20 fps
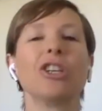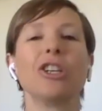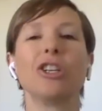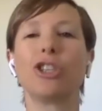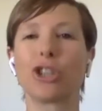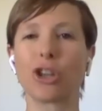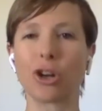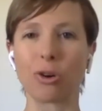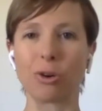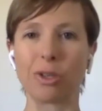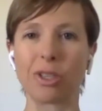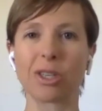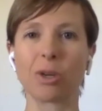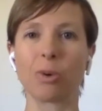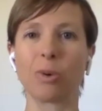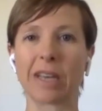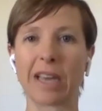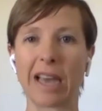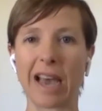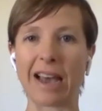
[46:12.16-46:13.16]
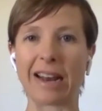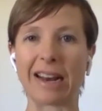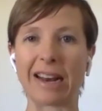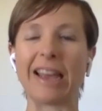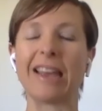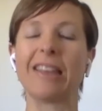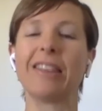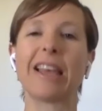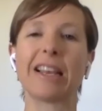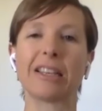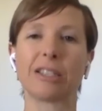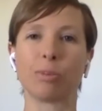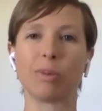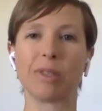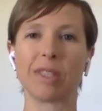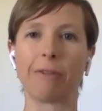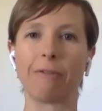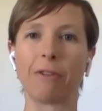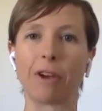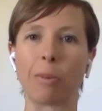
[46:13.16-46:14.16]
Did she choose to incarnate in that
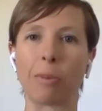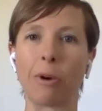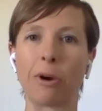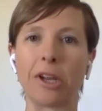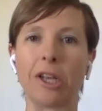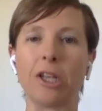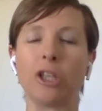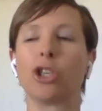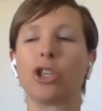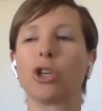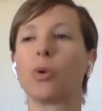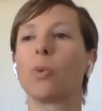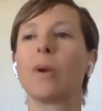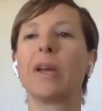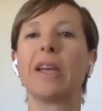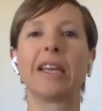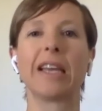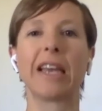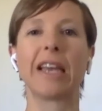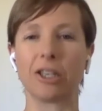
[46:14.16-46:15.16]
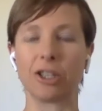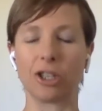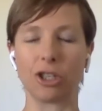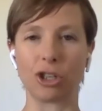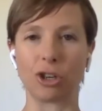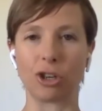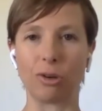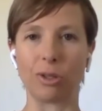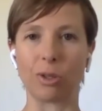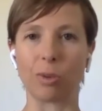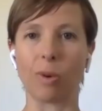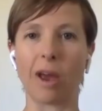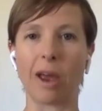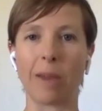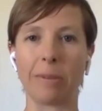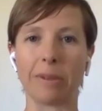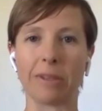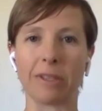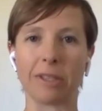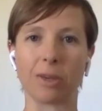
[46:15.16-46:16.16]
specific body? Do we get to choose
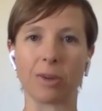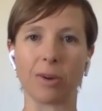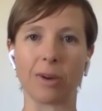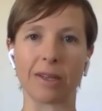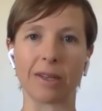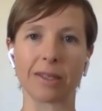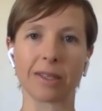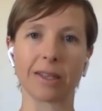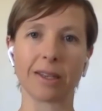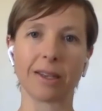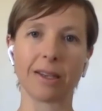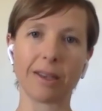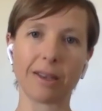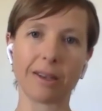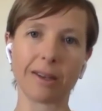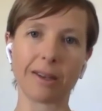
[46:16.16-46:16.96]
what happens to us?